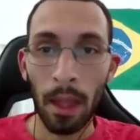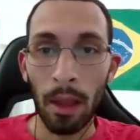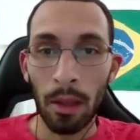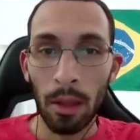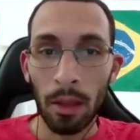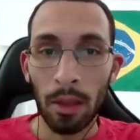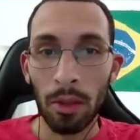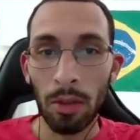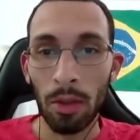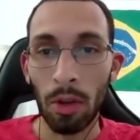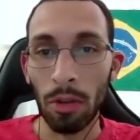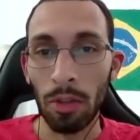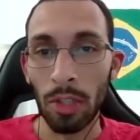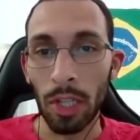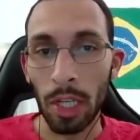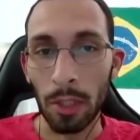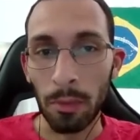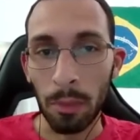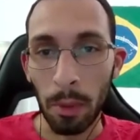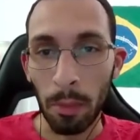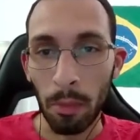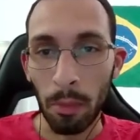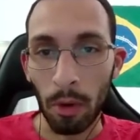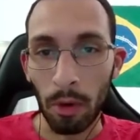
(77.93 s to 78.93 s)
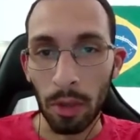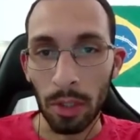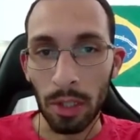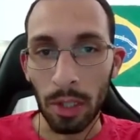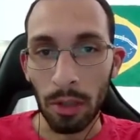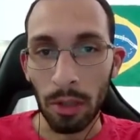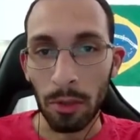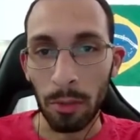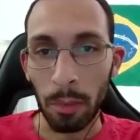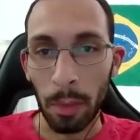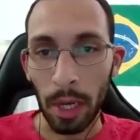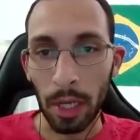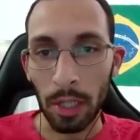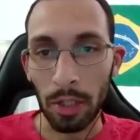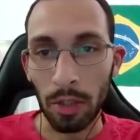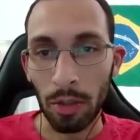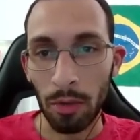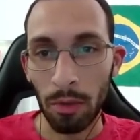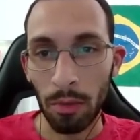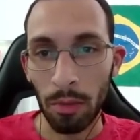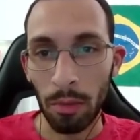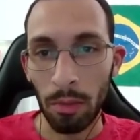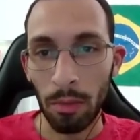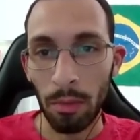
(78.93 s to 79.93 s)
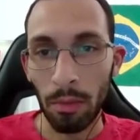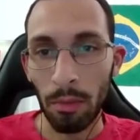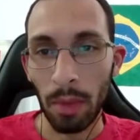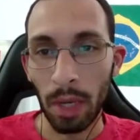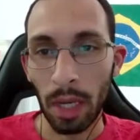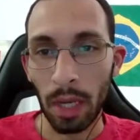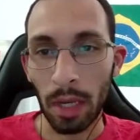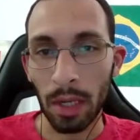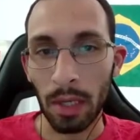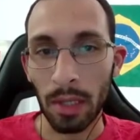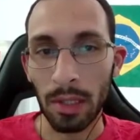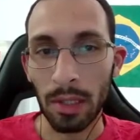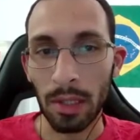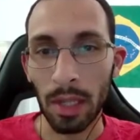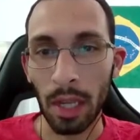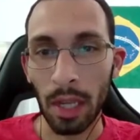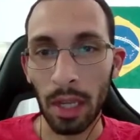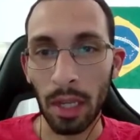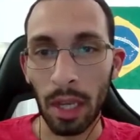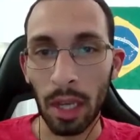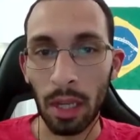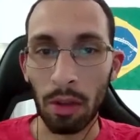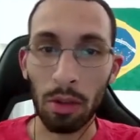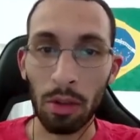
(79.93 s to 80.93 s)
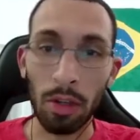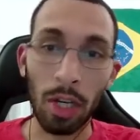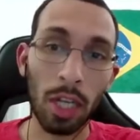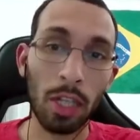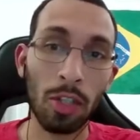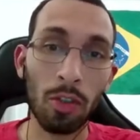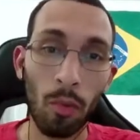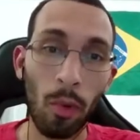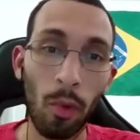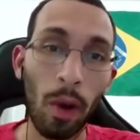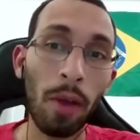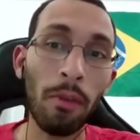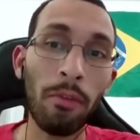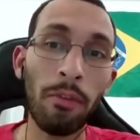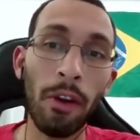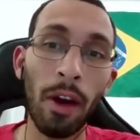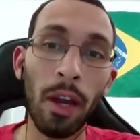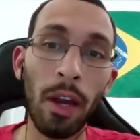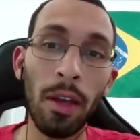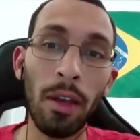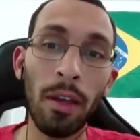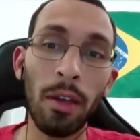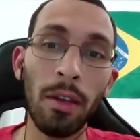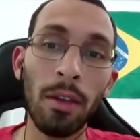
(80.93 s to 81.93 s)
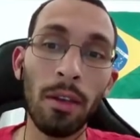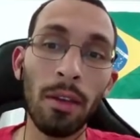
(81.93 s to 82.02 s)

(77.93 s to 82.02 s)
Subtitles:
Those ESP boards are special because they can connect to Wi-Fi,